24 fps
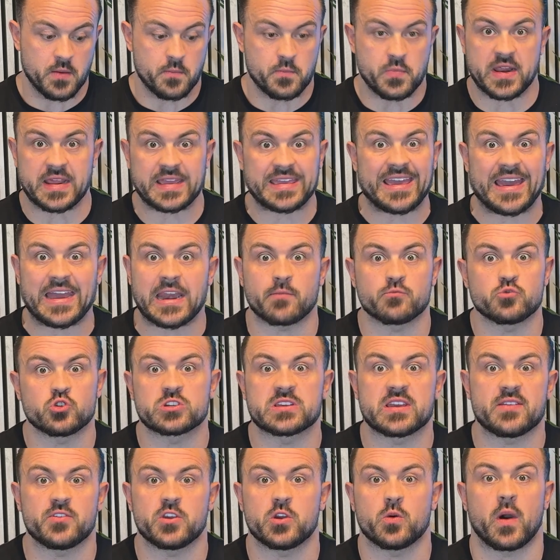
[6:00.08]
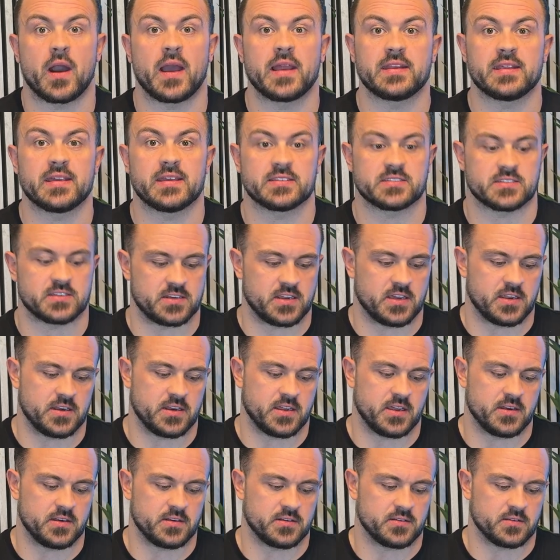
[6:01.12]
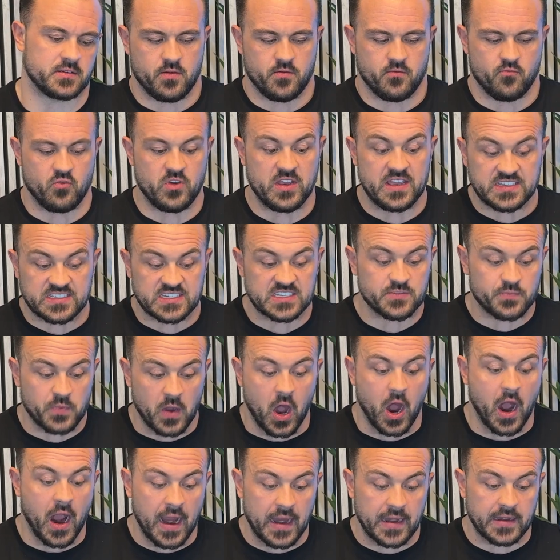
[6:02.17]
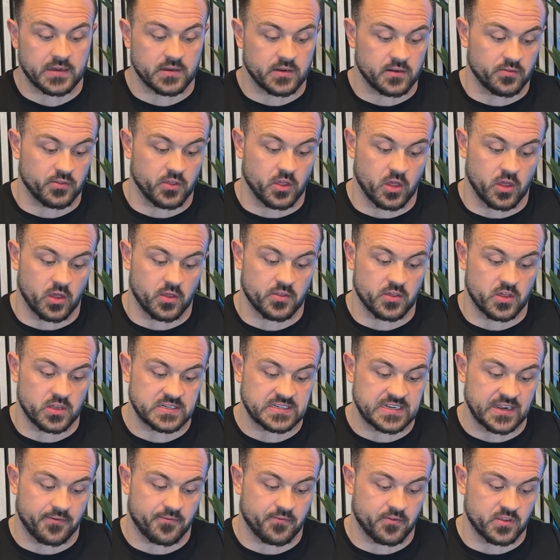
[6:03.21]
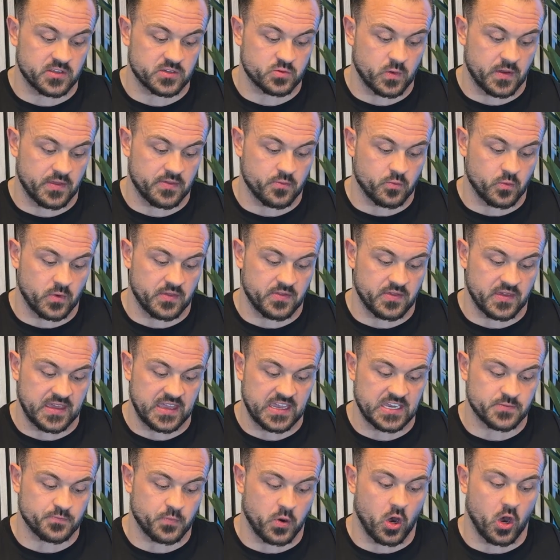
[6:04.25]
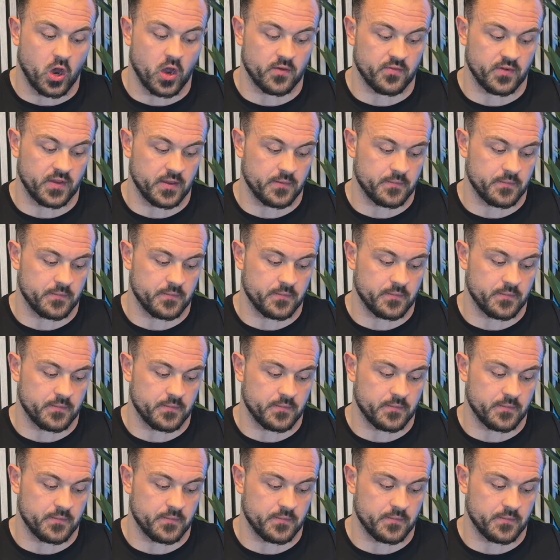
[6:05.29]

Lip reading: But again, I'm just giving you ideas and reasons behind the difference with each part of it.